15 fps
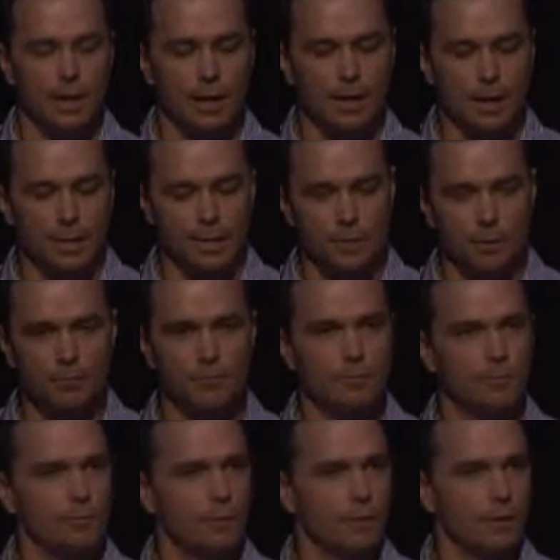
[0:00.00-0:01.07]
cut off
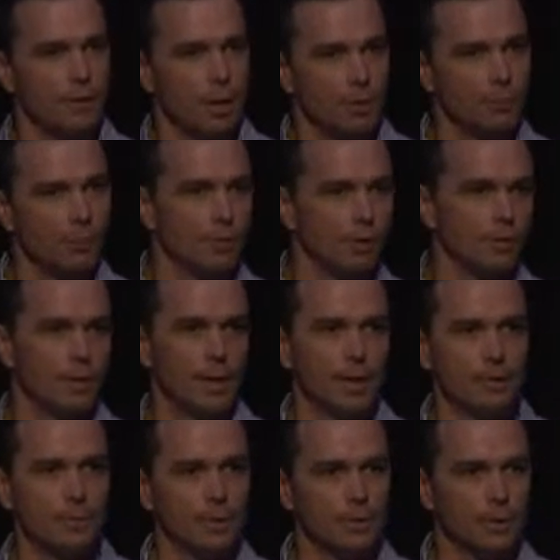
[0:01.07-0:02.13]
from their own private
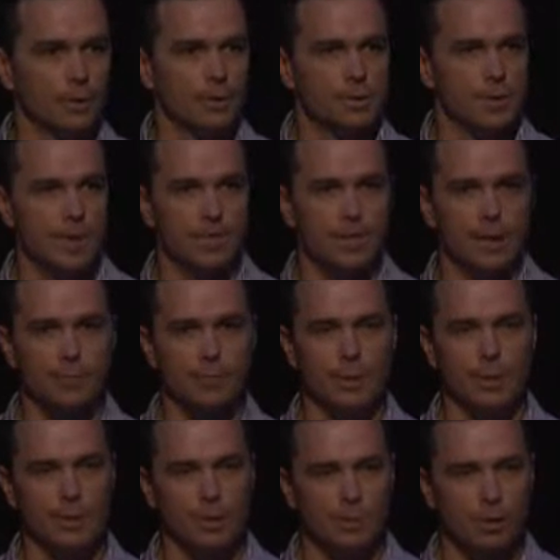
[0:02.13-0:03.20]
network. So they may have been
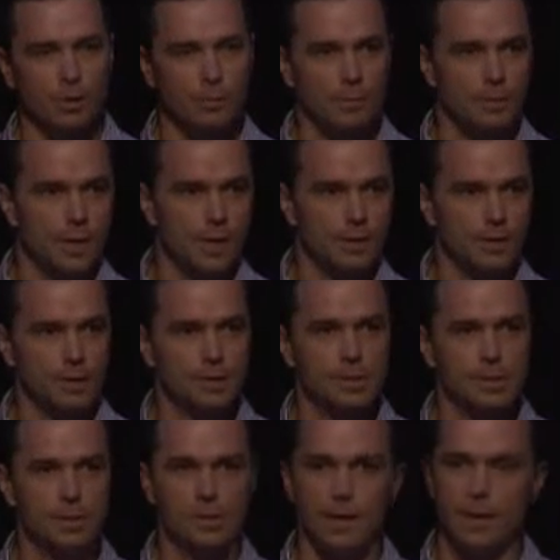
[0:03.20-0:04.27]
in a private practice
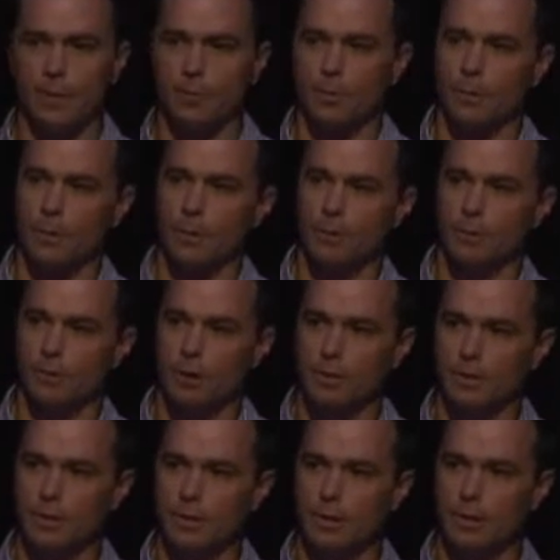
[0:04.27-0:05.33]
in their network
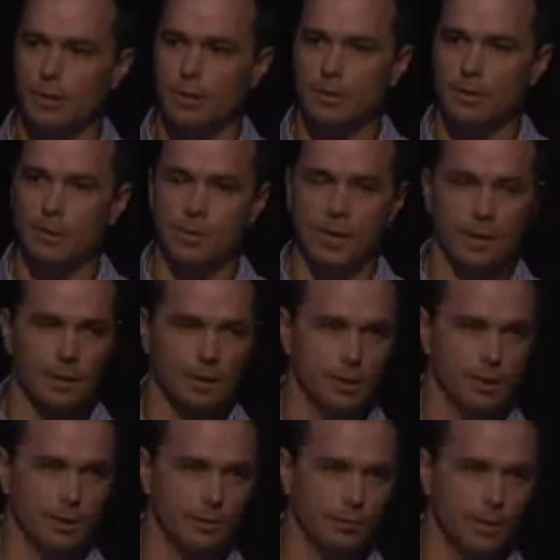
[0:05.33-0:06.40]
environment with their
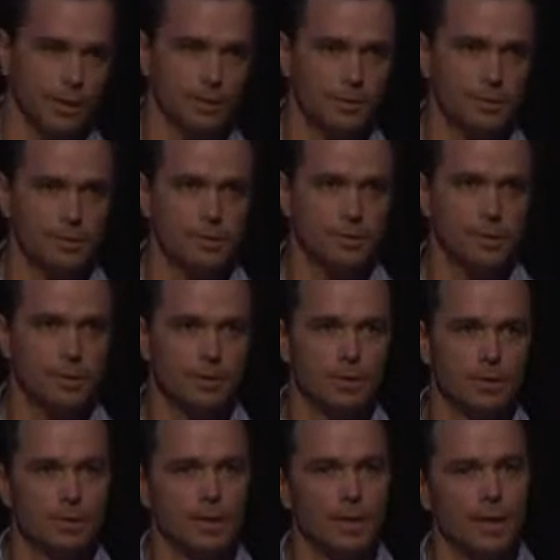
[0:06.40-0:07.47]
clinical notes.
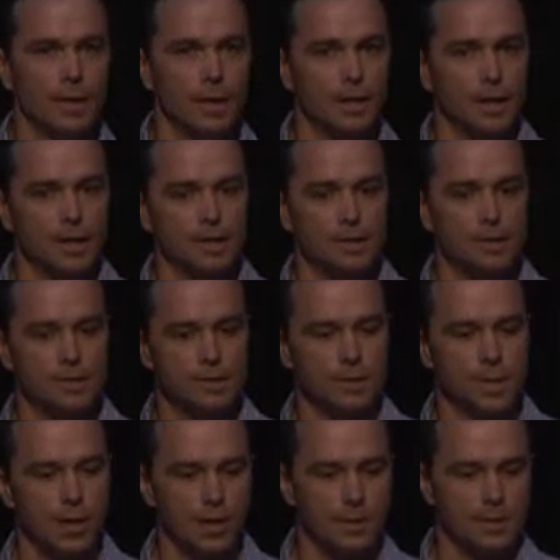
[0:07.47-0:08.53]
When they connected to the
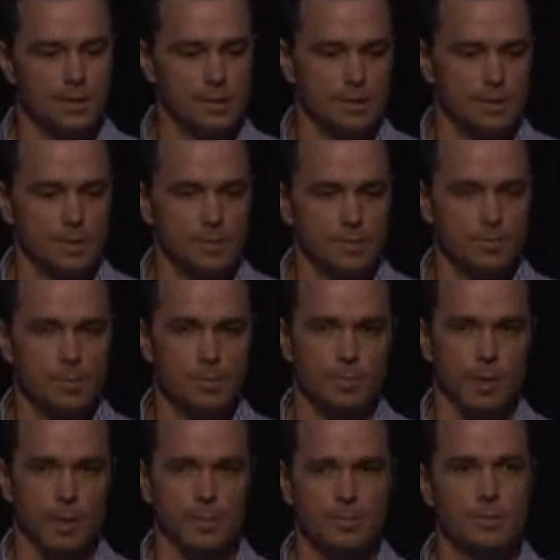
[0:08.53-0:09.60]
cancer system to
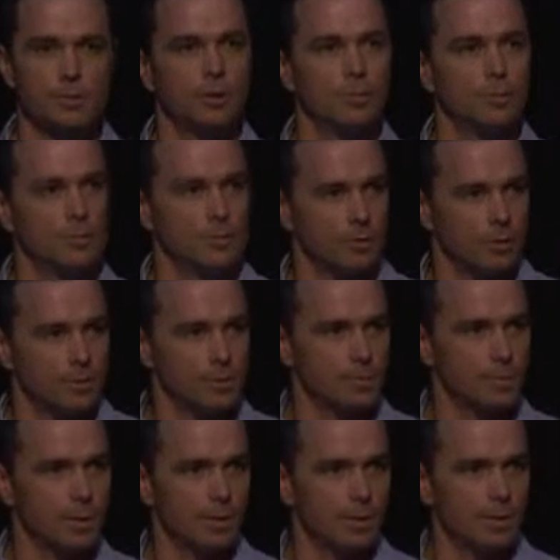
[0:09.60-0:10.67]
perhaps try and prescribe some
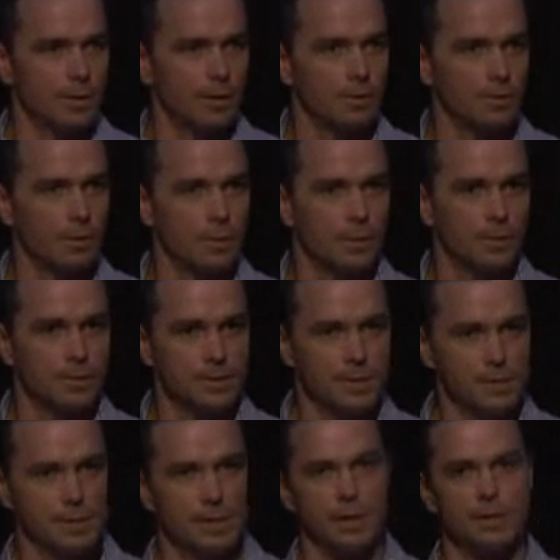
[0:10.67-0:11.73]
chemotherapy, they were
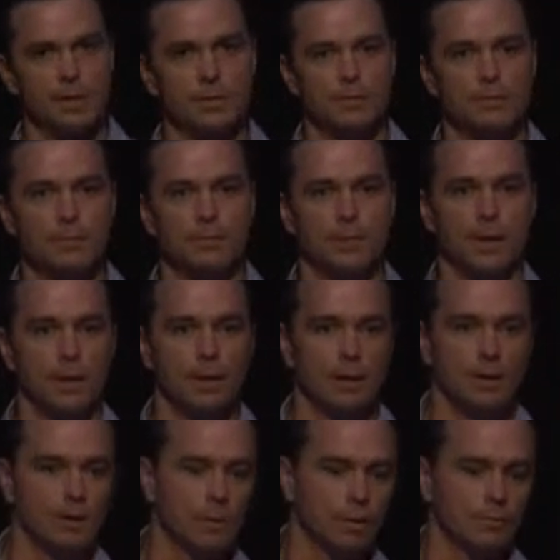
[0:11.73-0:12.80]
disconnected from their
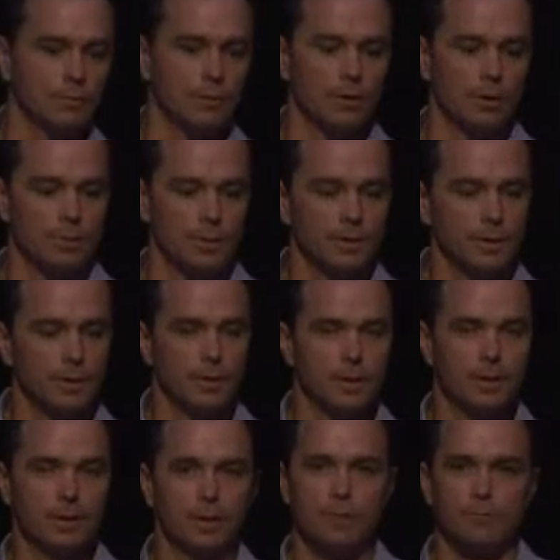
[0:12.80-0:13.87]
local environment.
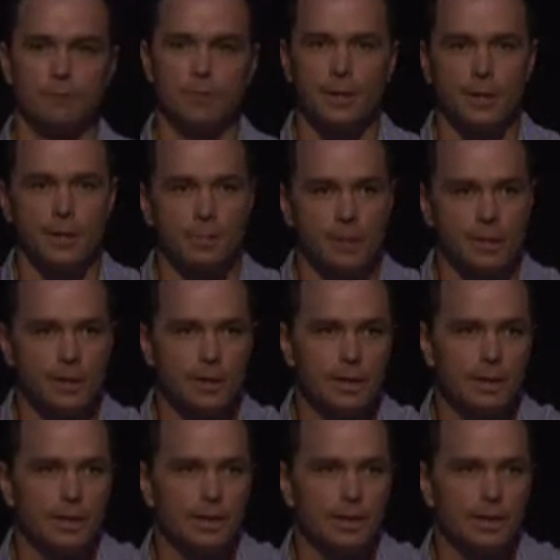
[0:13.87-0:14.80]
A really big